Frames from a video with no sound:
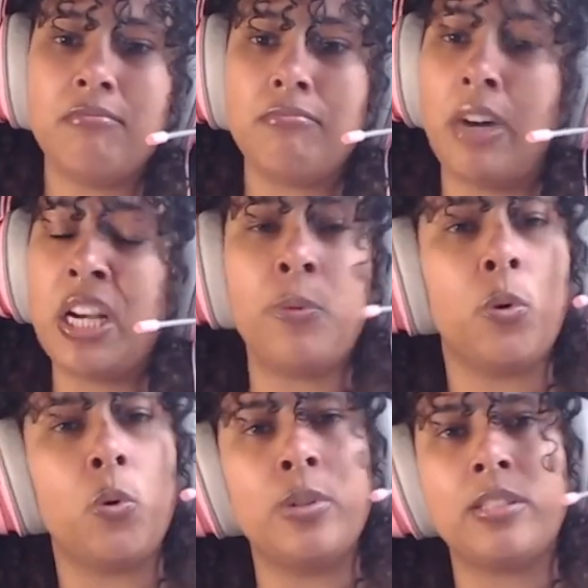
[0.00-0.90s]
Money will
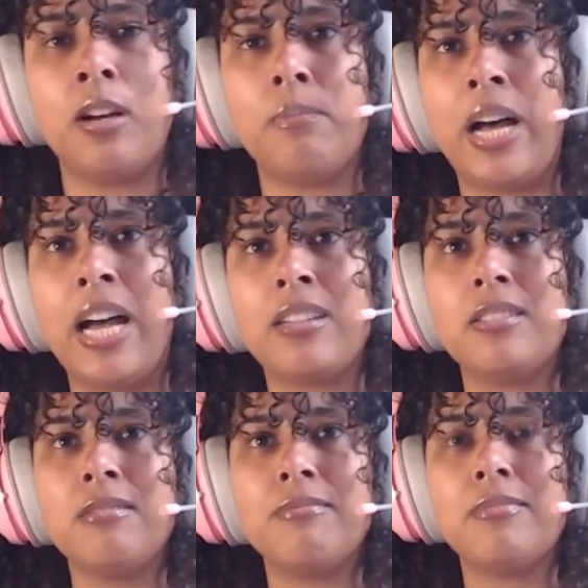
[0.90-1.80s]
always come
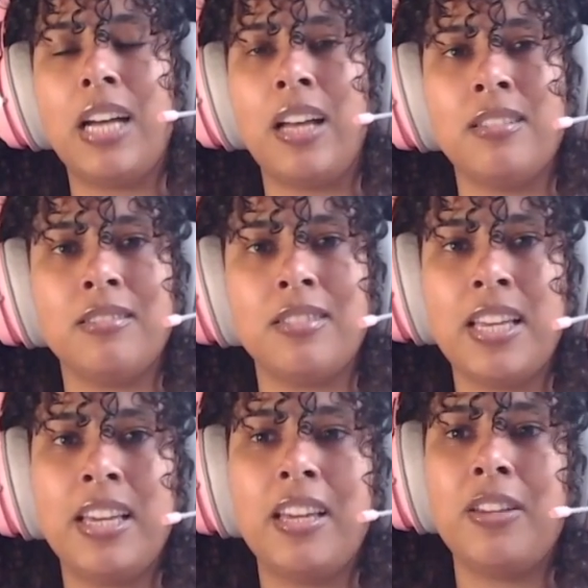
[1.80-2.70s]
back, and
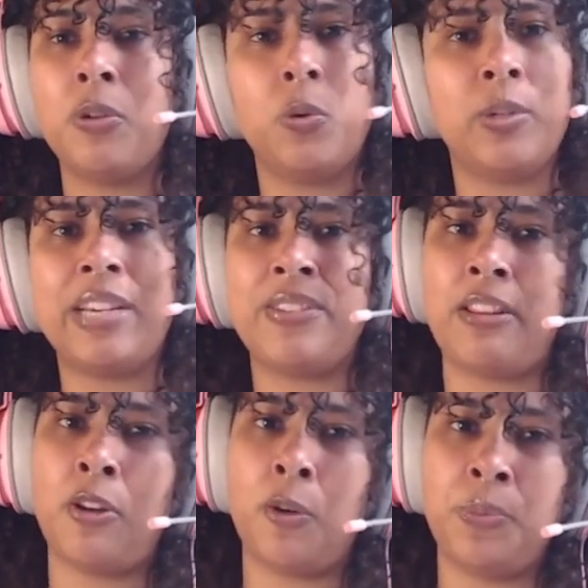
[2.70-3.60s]
you always have
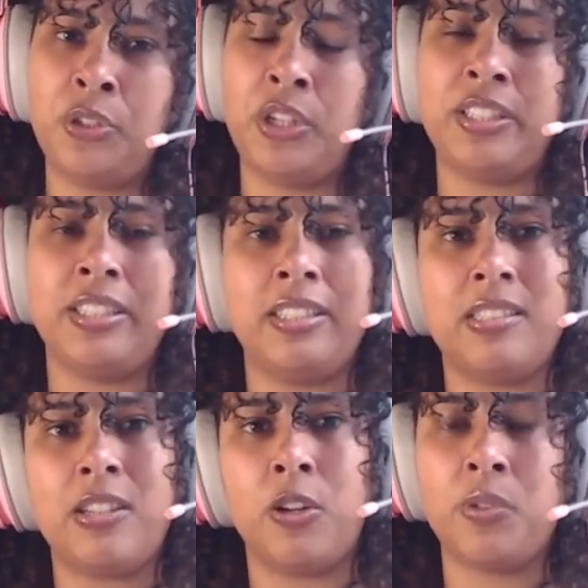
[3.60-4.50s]
another opportunity
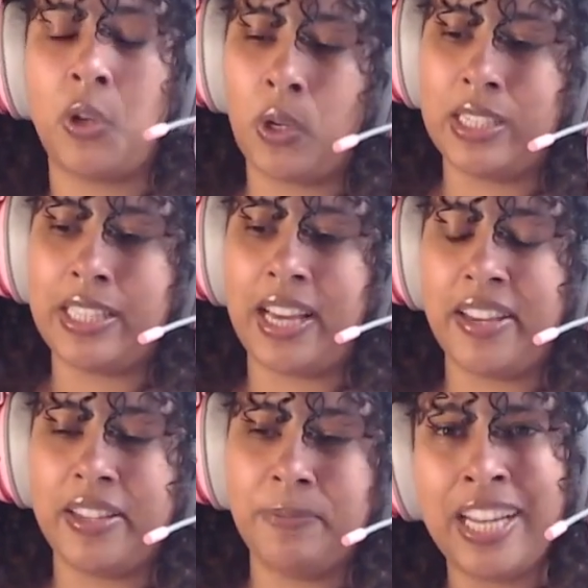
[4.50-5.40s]
to go on a
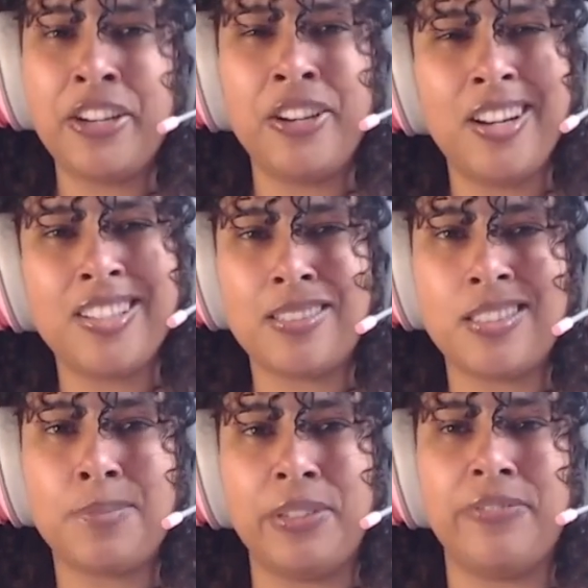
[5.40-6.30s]
holiday. And you learn to
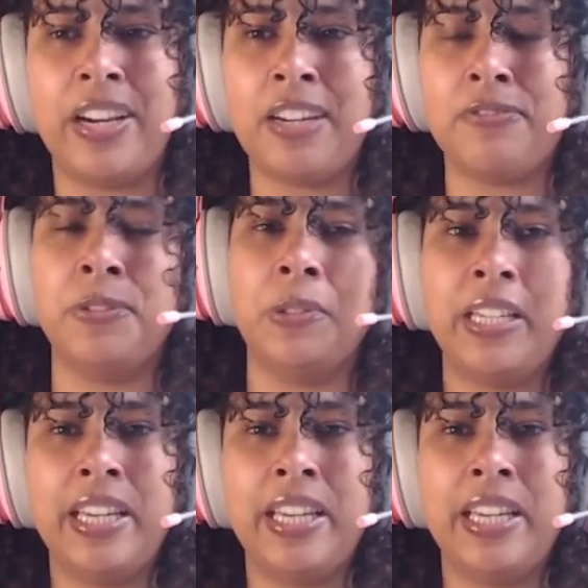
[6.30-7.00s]
just be thankful,